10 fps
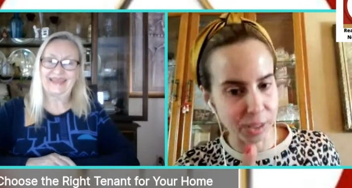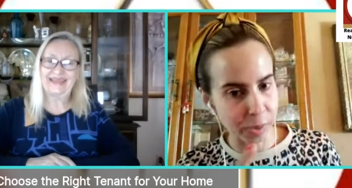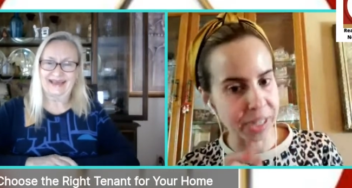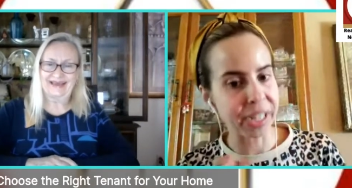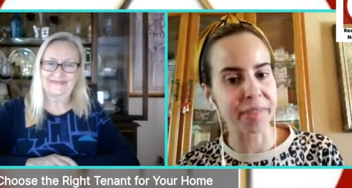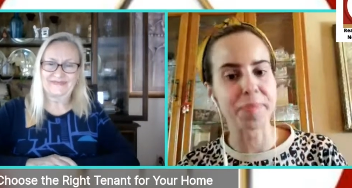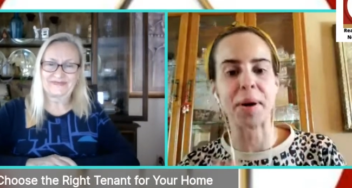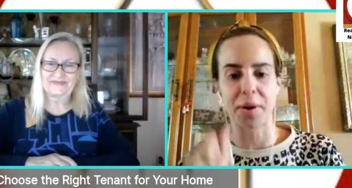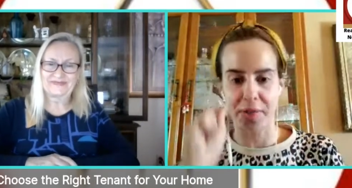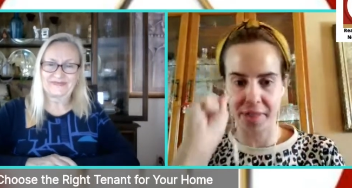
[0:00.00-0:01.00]
Speaker 1: when you give
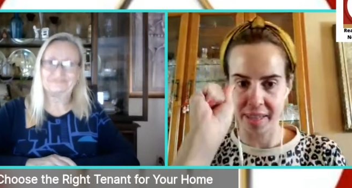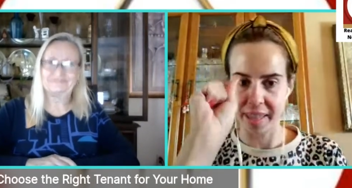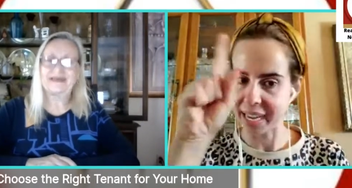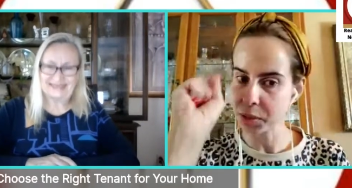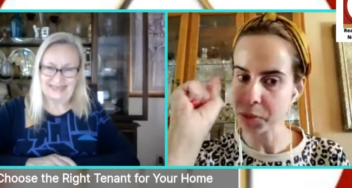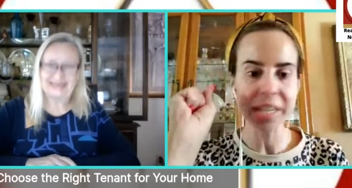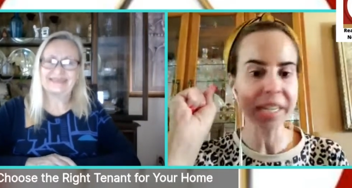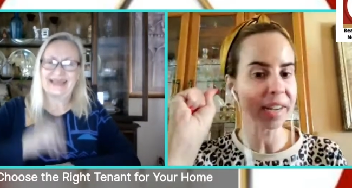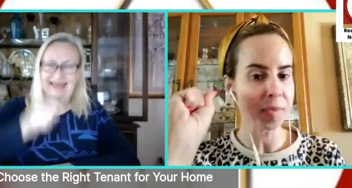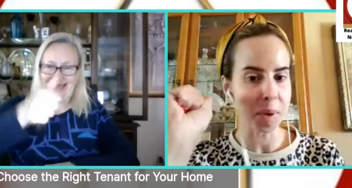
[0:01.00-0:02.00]
birth. That's when you
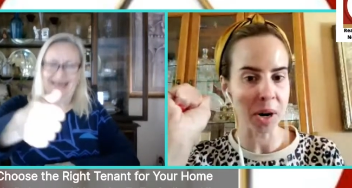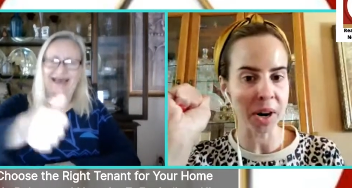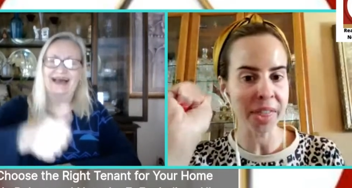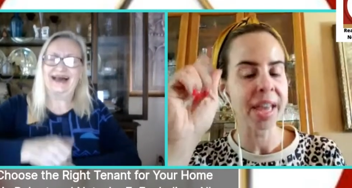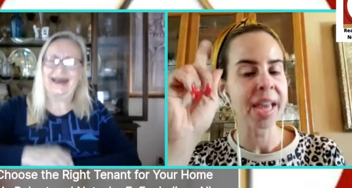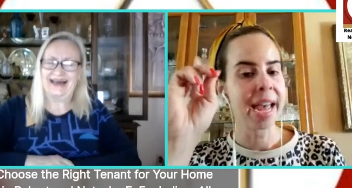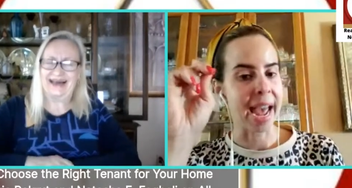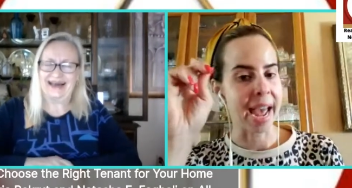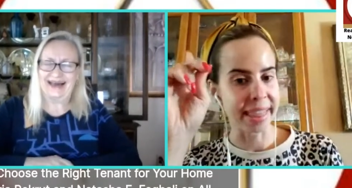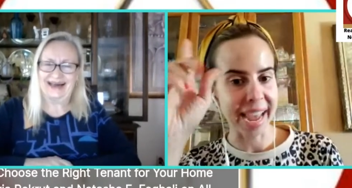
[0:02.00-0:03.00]
give birth,
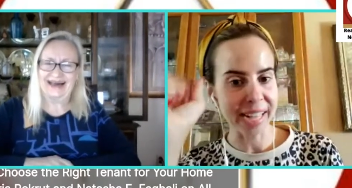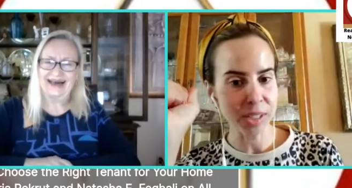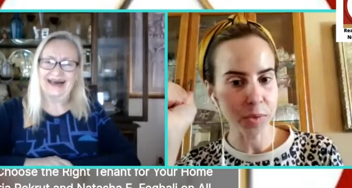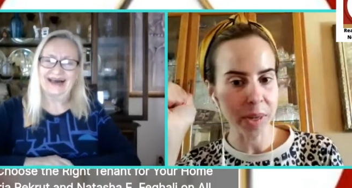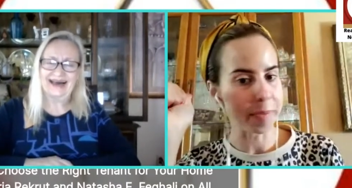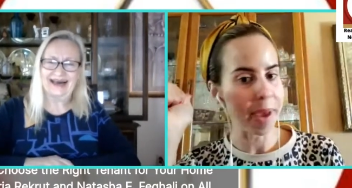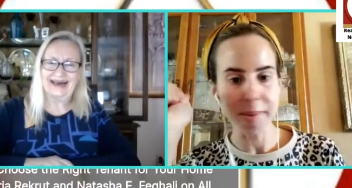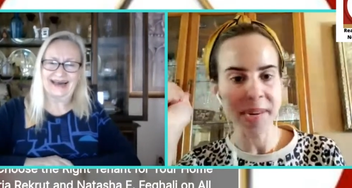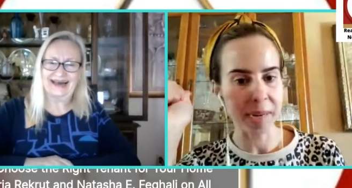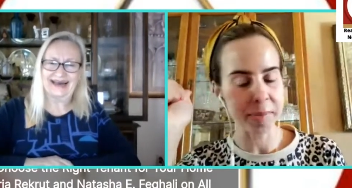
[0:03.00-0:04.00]
and that's when the
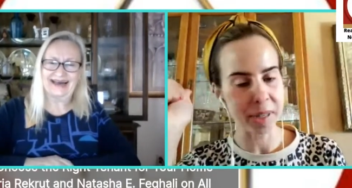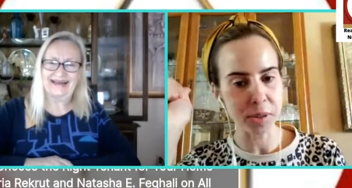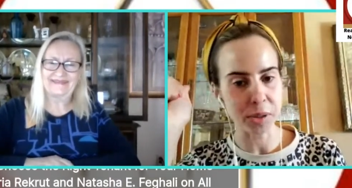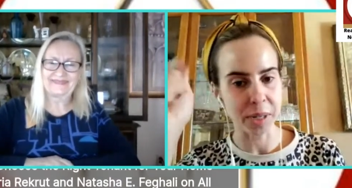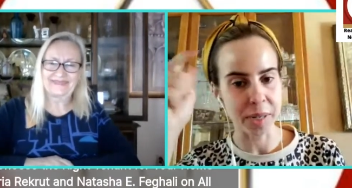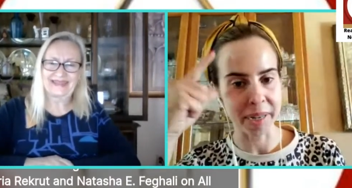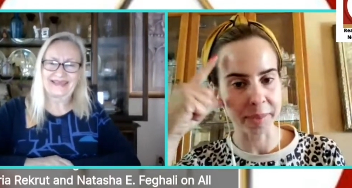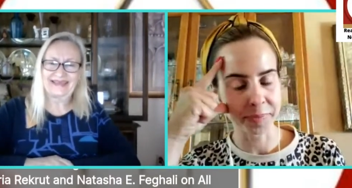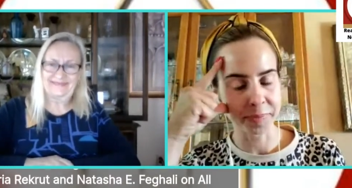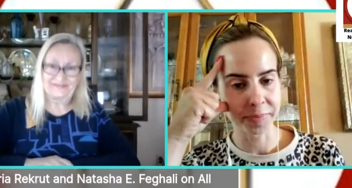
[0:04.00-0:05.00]
baby comes out screaming.
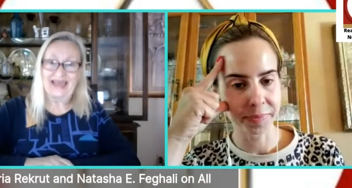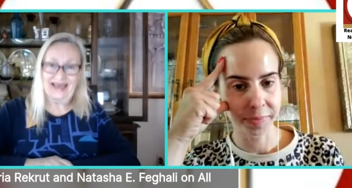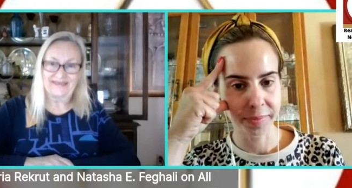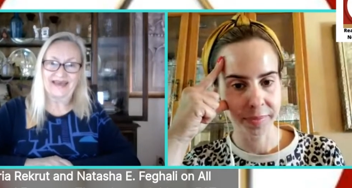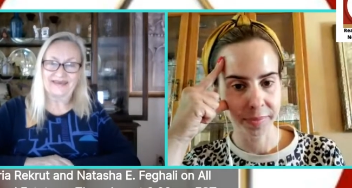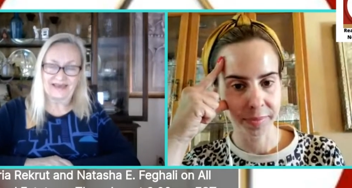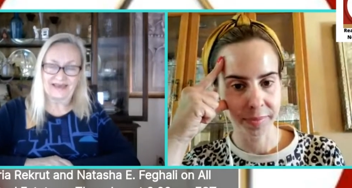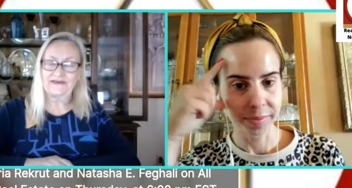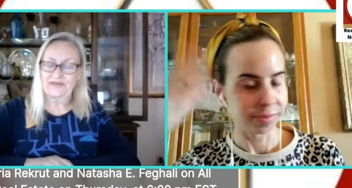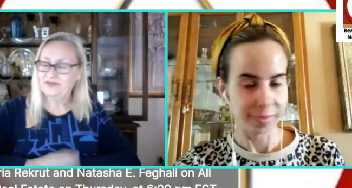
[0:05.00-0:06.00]
Yeah.
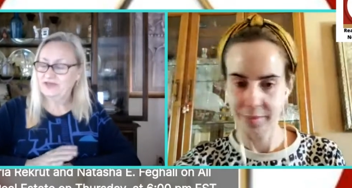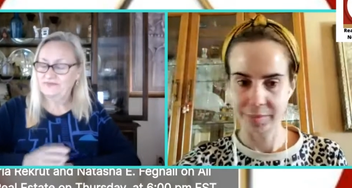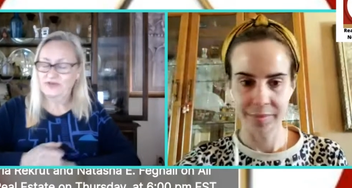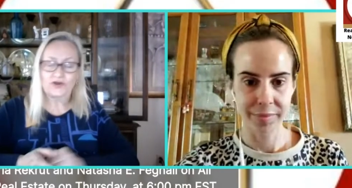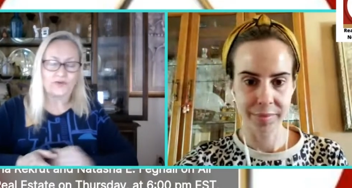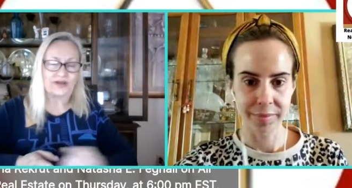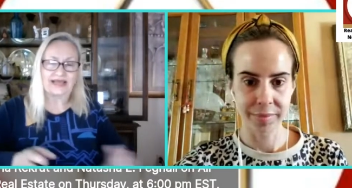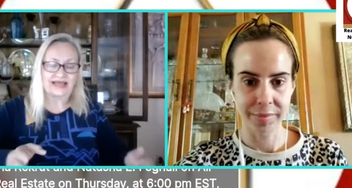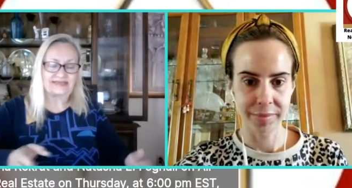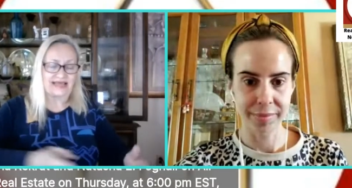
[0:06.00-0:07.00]
Speaker 2: It's, you know what?
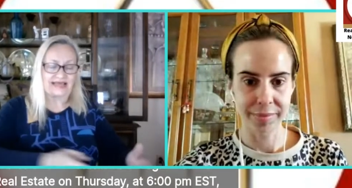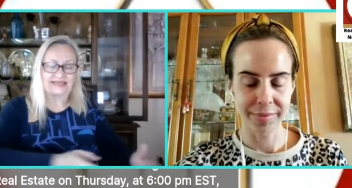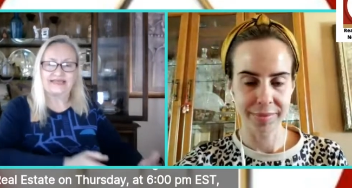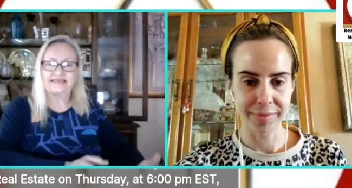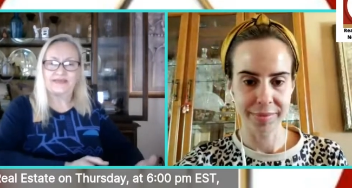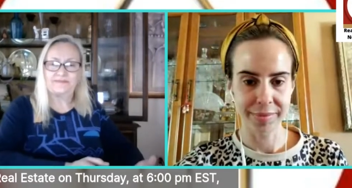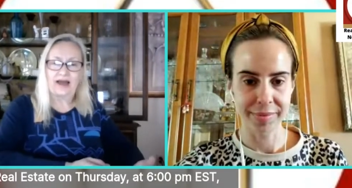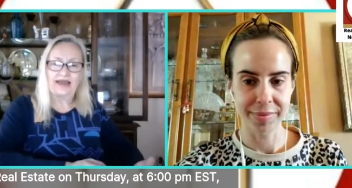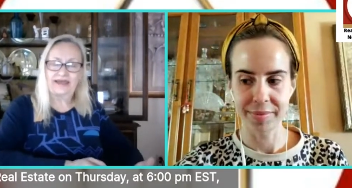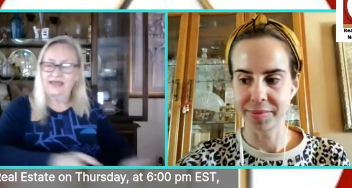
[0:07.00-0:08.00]
Like I say, it's easy
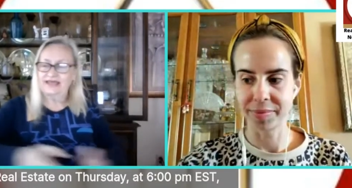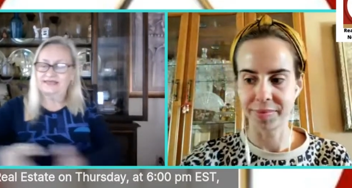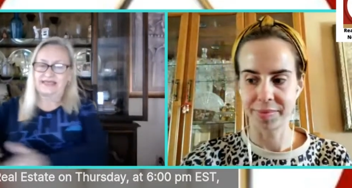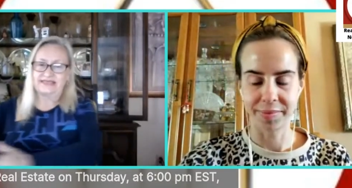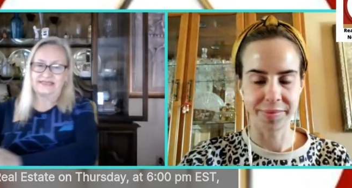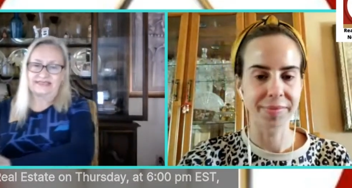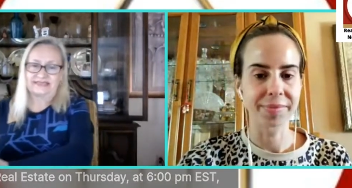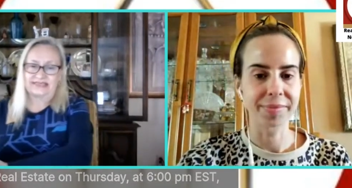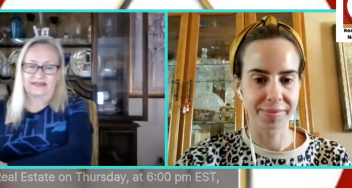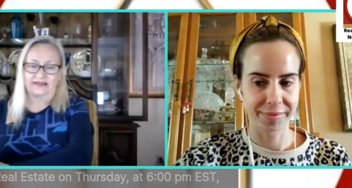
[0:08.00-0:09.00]
buying. It's easy
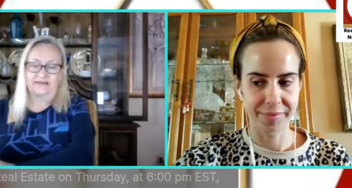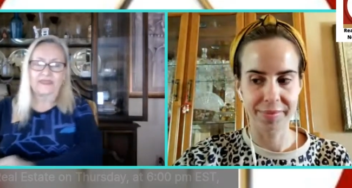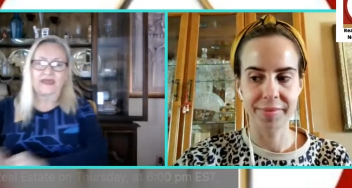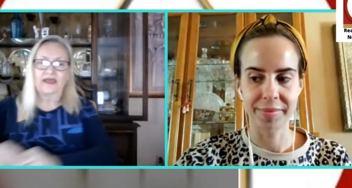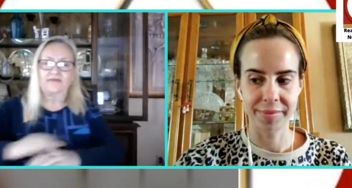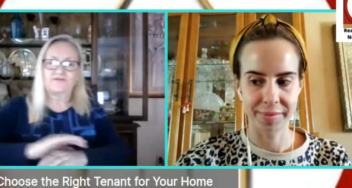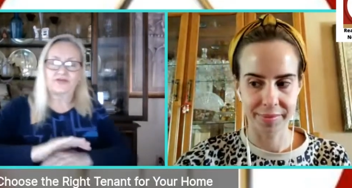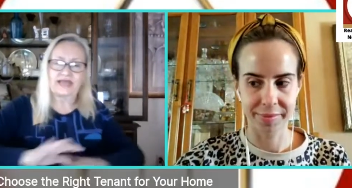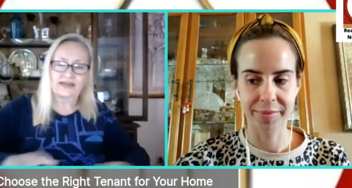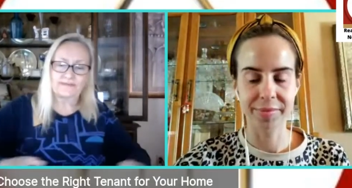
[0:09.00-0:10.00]
selling.
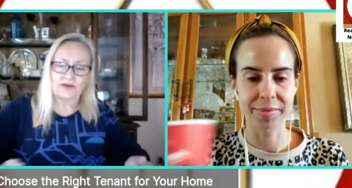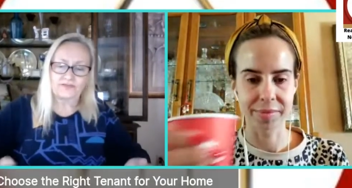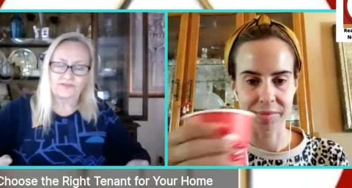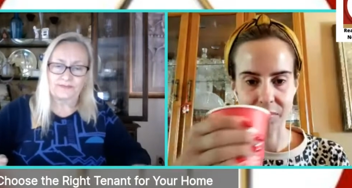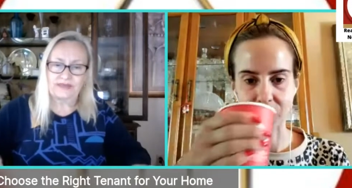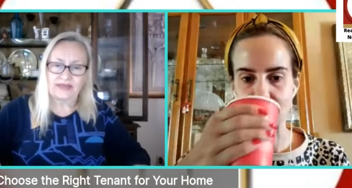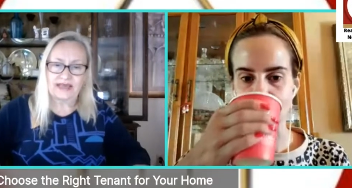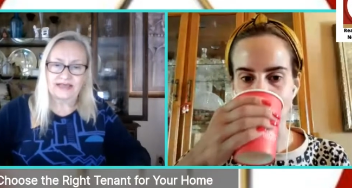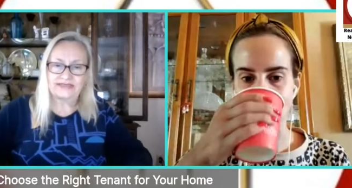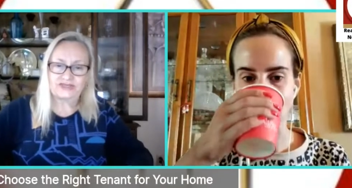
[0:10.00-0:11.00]
Forget about the
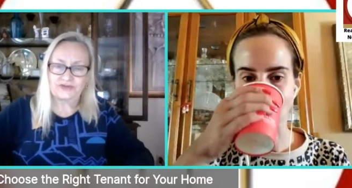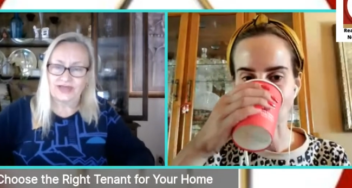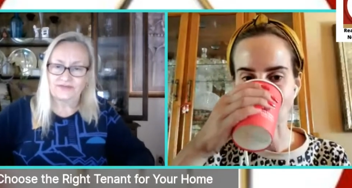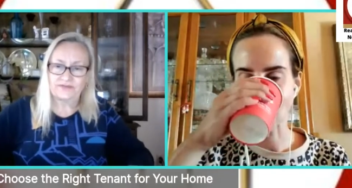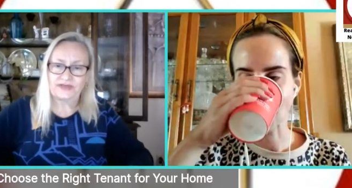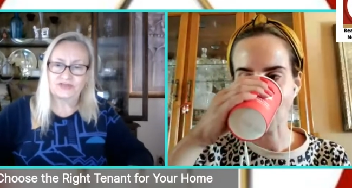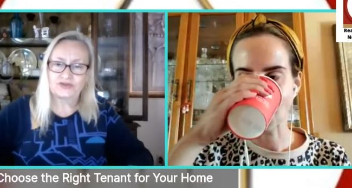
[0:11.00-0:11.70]
BS that you get from these